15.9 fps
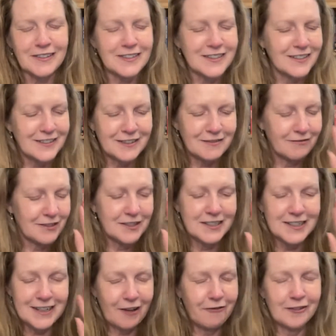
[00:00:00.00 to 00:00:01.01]
It's
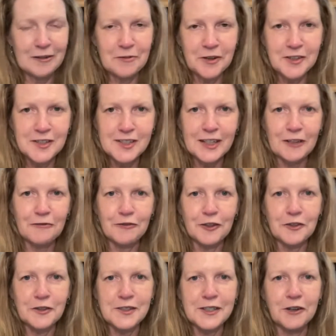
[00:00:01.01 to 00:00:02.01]
definitely worth seeing for
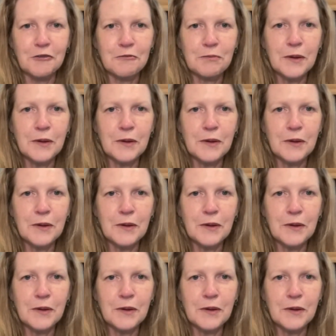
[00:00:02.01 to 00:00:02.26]
yourself.